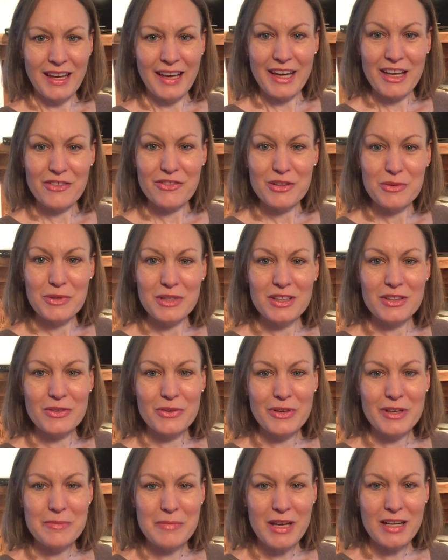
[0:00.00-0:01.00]
Hey everyone,
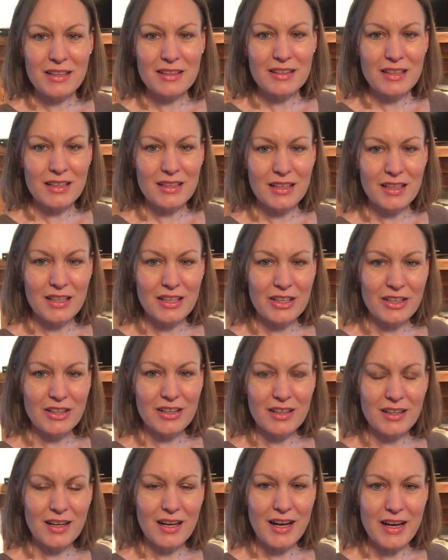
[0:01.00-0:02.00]
Lori Madalena
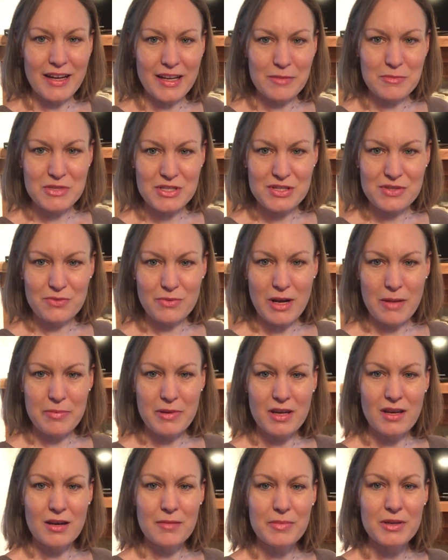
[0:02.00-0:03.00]
here. I am just
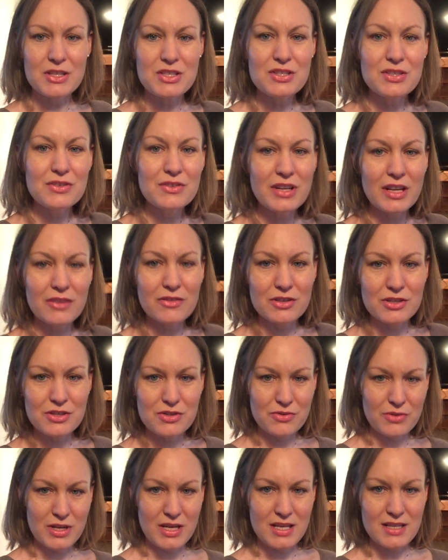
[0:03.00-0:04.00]
wrapping up a 2-day
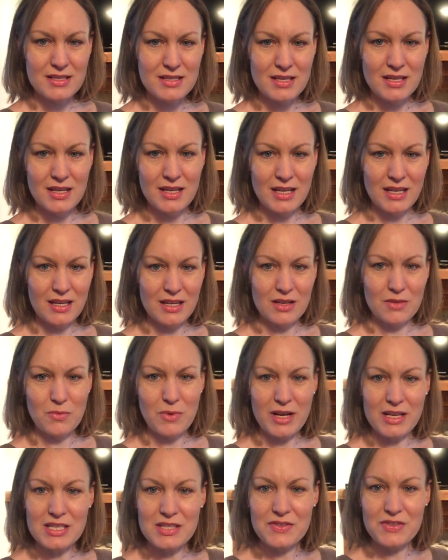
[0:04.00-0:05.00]
retreat in
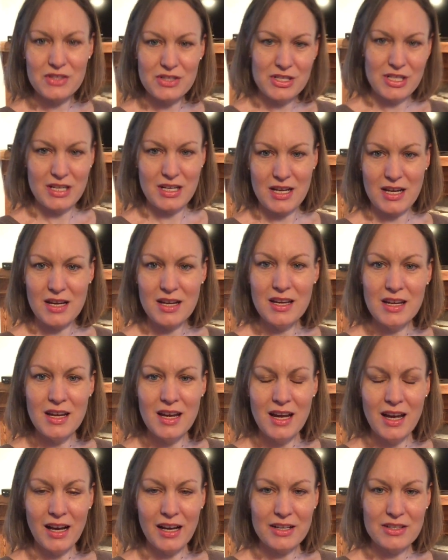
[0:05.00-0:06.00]
West Virginia.
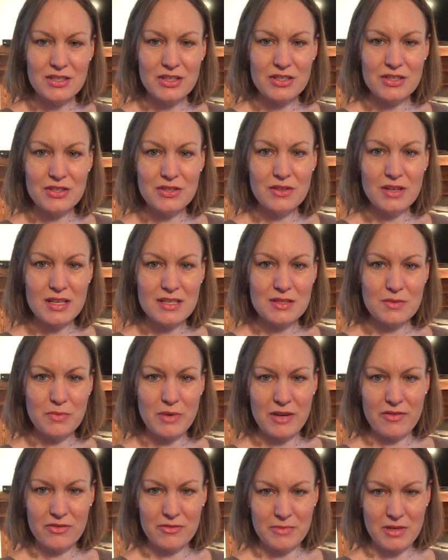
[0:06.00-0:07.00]
I took 2 days
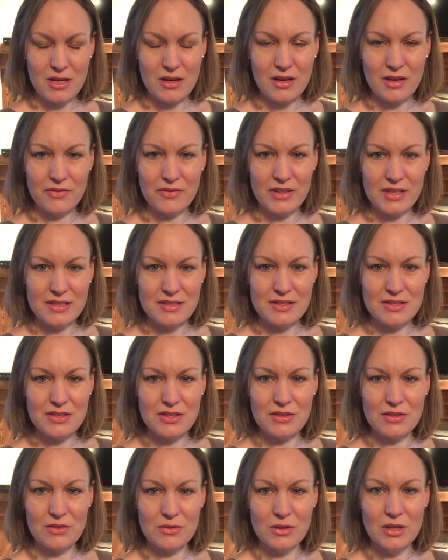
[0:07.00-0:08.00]
away from the office
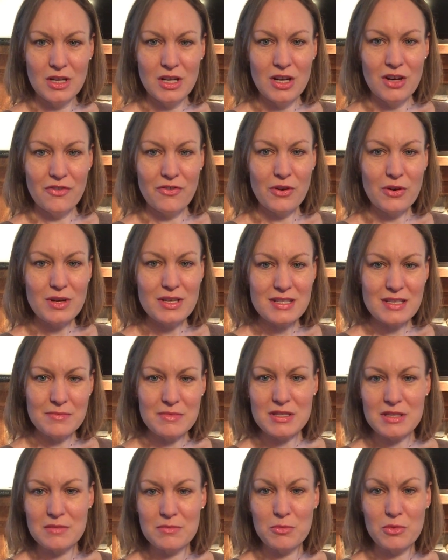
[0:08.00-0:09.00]
to focus
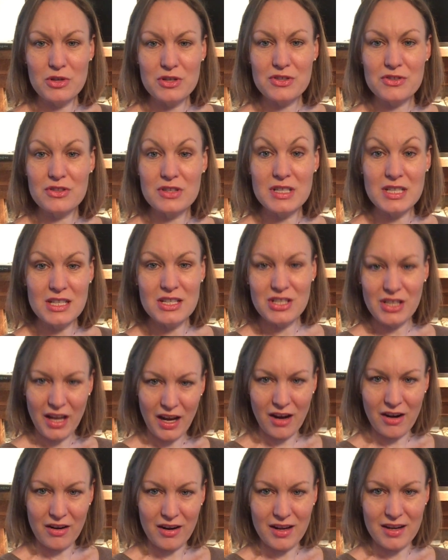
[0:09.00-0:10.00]
on some more strategic
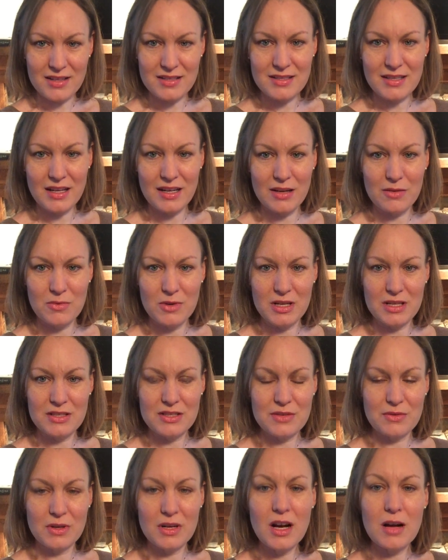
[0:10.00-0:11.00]
areas that I want
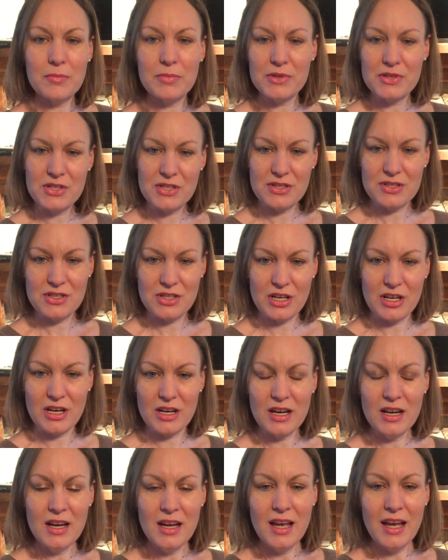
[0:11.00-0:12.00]
to accomplish this
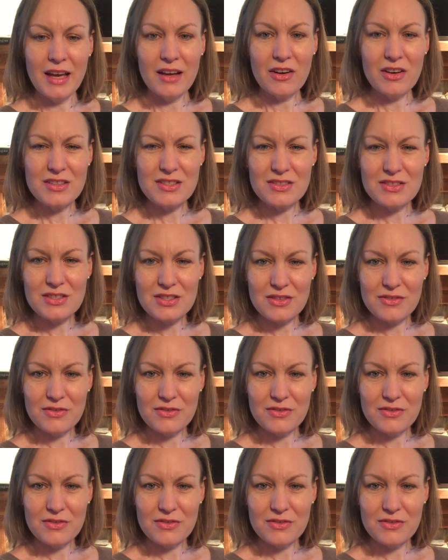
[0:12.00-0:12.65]
year, and also